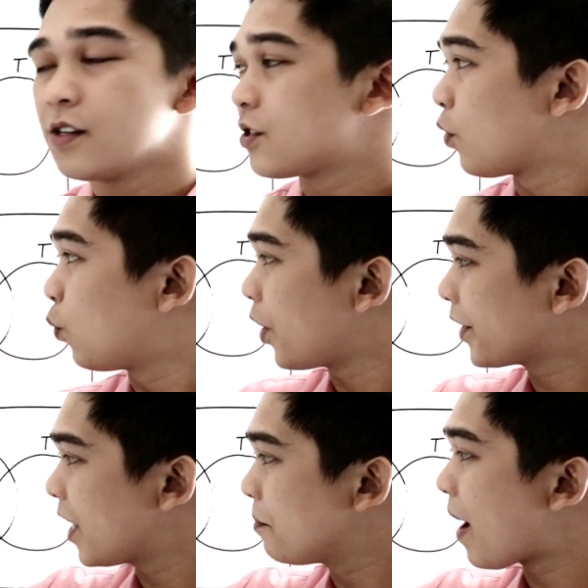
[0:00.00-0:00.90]
So
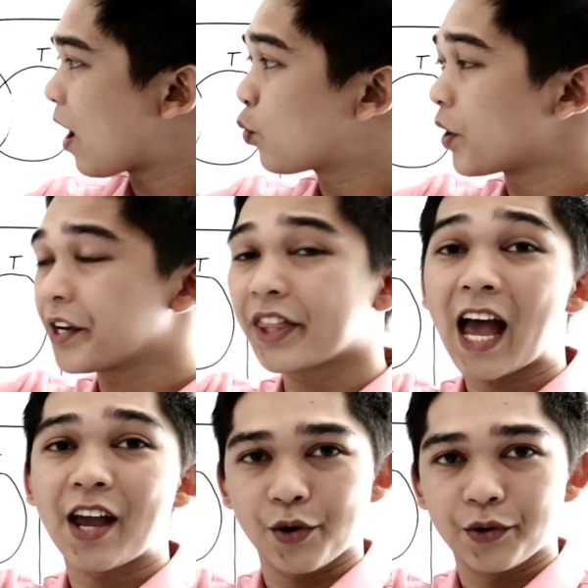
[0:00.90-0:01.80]
working backward
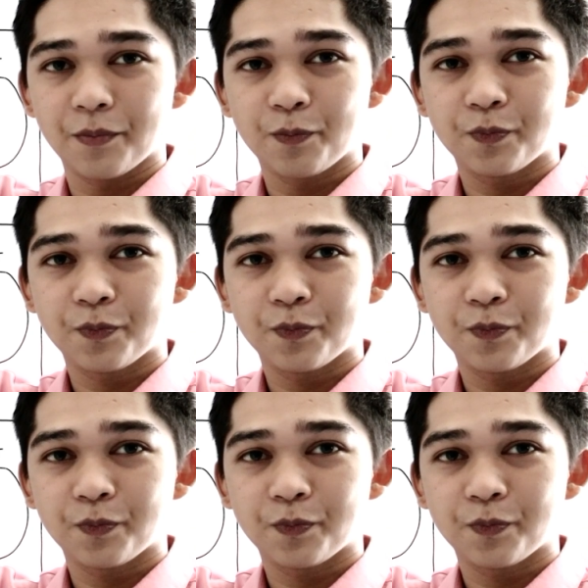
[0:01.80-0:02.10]
tayo.